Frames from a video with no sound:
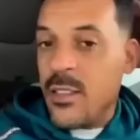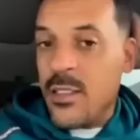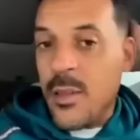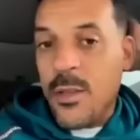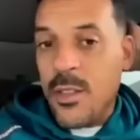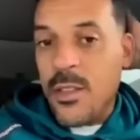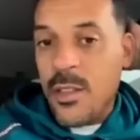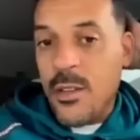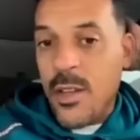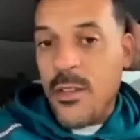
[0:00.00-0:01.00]
someone, you
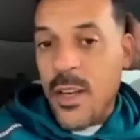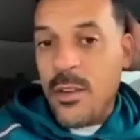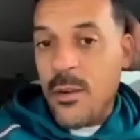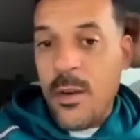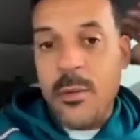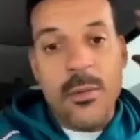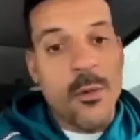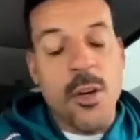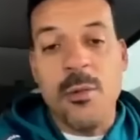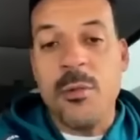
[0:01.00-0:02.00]
know, they've had a great
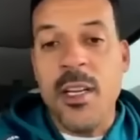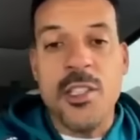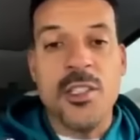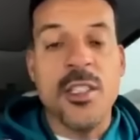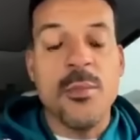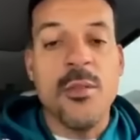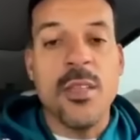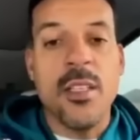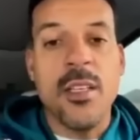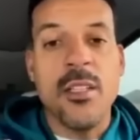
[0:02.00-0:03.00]
working relationship over
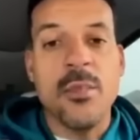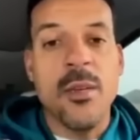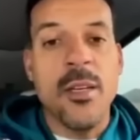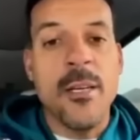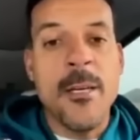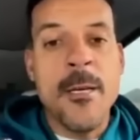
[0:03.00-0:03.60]
the years, but